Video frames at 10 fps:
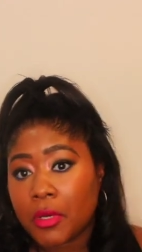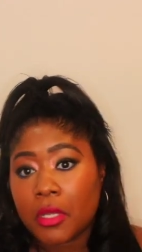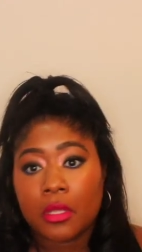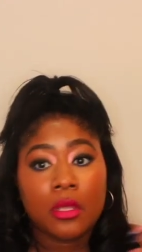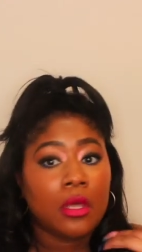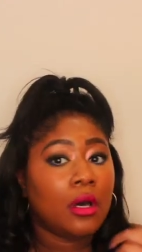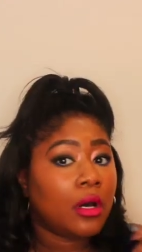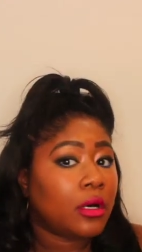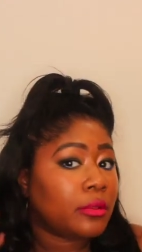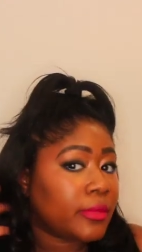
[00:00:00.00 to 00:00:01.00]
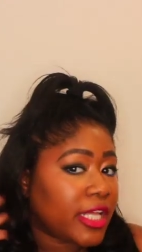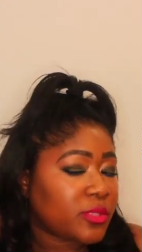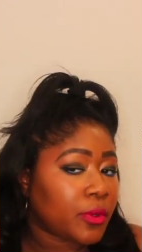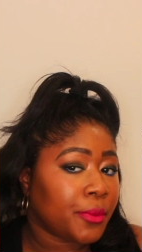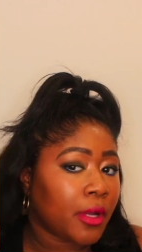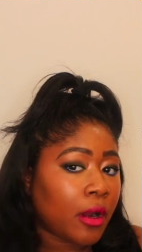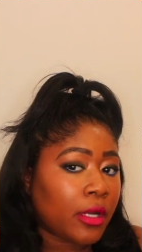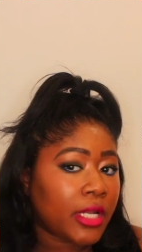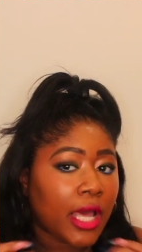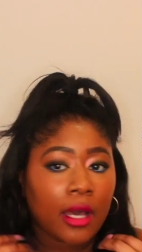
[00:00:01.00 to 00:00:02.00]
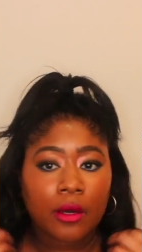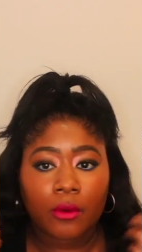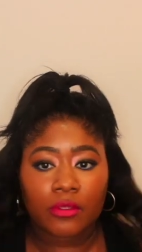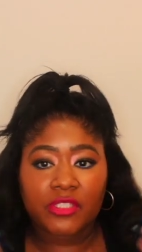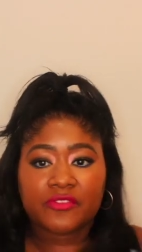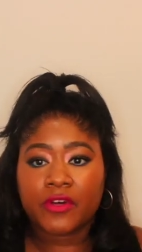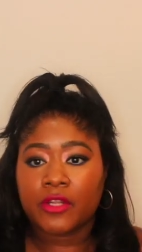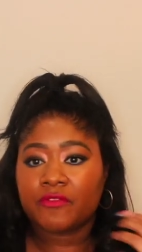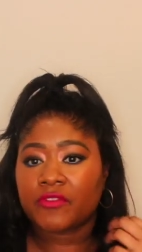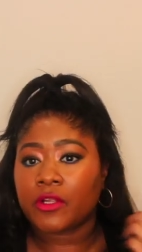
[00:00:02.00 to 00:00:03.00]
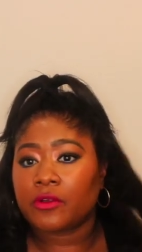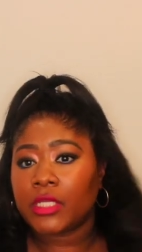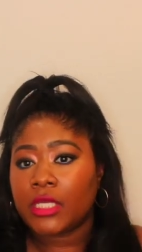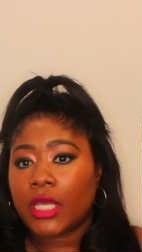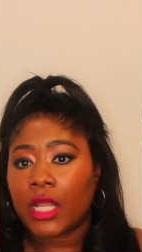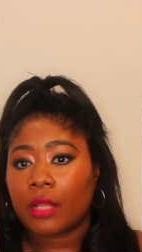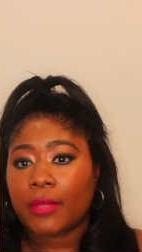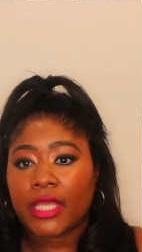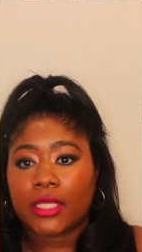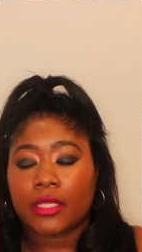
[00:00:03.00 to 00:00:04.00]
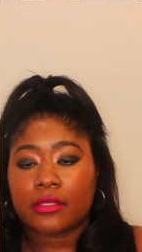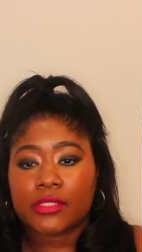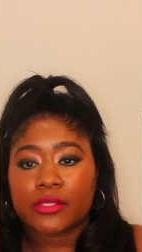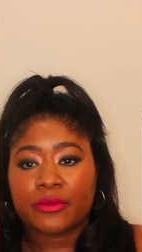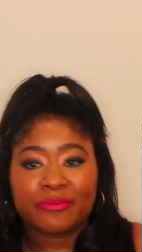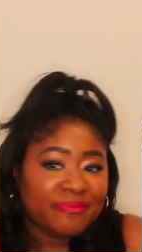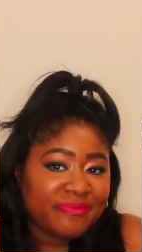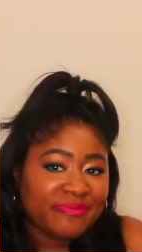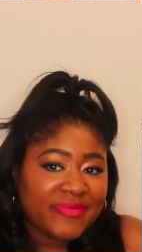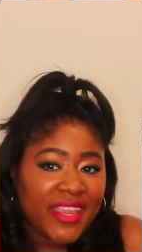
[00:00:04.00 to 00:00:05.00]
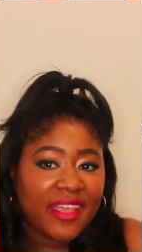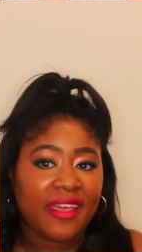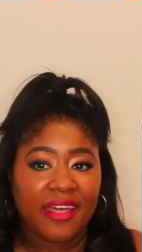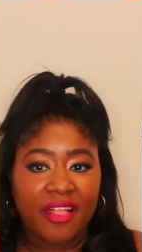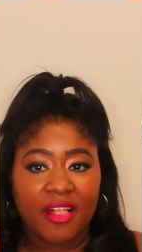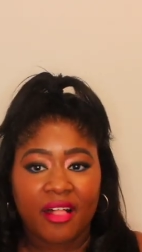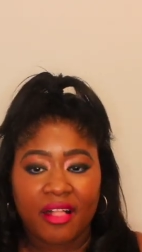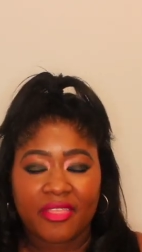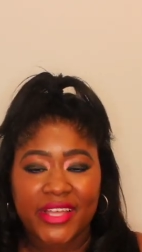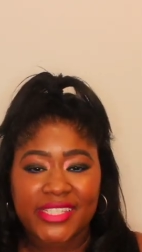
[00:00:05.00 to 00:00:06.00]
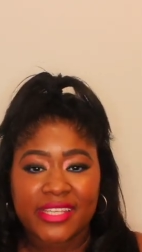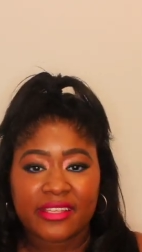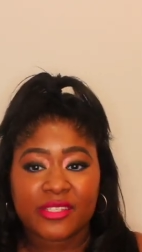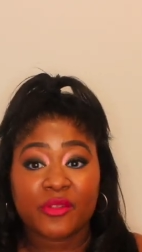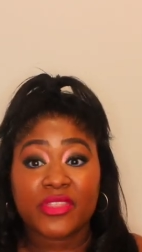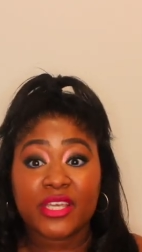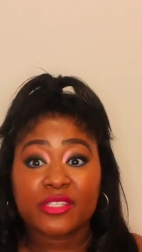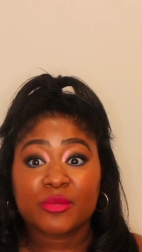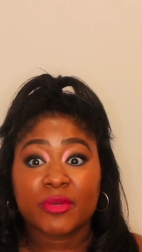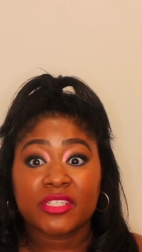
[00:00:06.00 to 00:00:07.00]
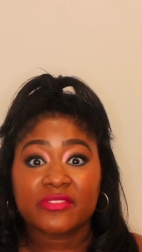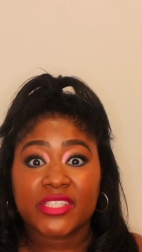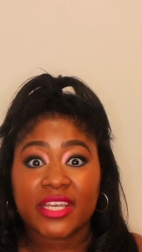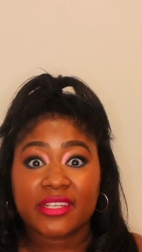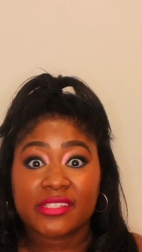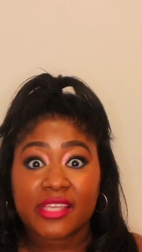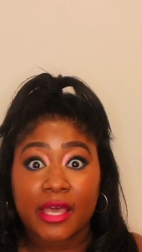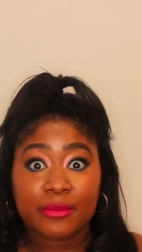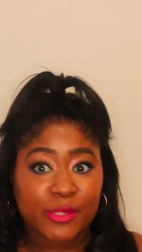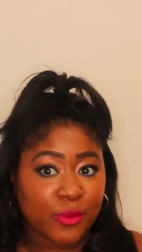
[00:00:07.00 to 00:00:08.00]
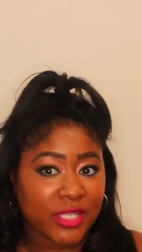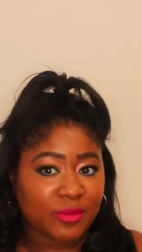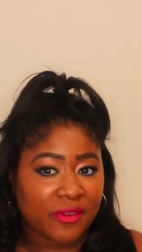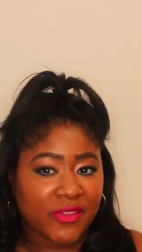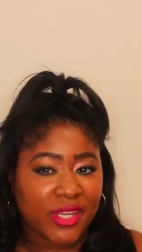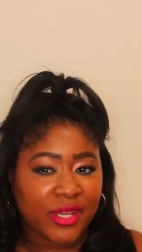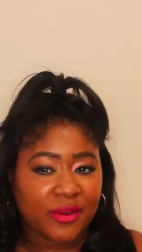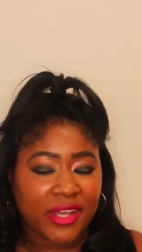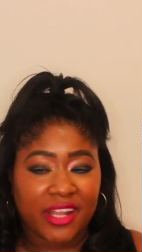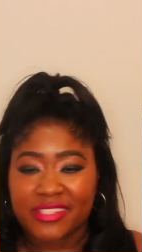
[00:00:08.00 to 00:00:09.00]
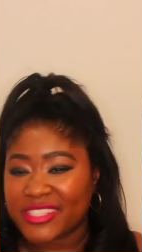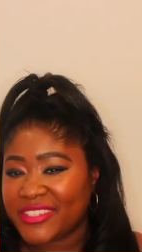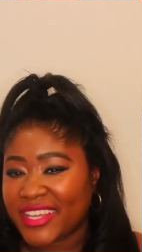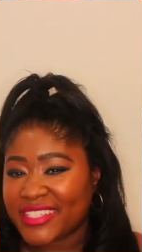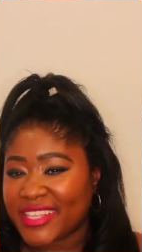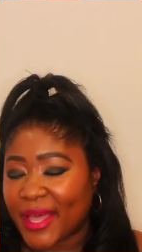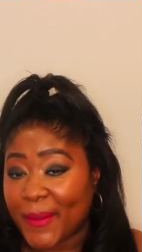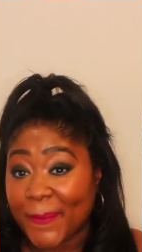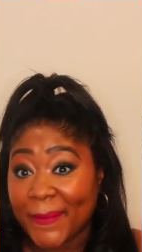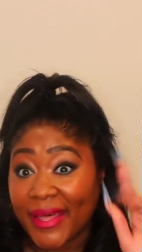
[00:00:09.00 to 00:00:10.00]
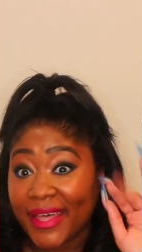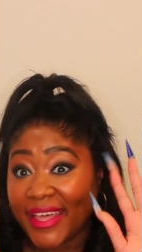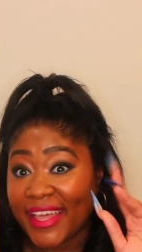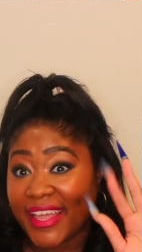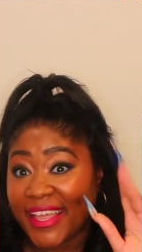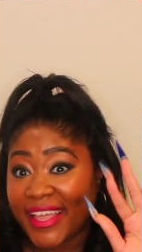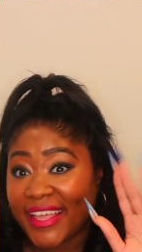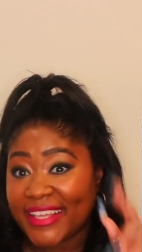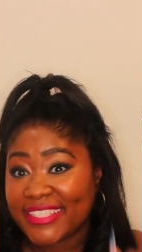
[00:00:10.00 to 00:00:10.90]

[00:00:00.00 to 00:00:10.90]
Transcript: But um, that's where we are now. It's fun and flirty and I'm liking it. So uh, that's it. So thank you so much for taking the time to watch my video and I'll see you next time. Bye.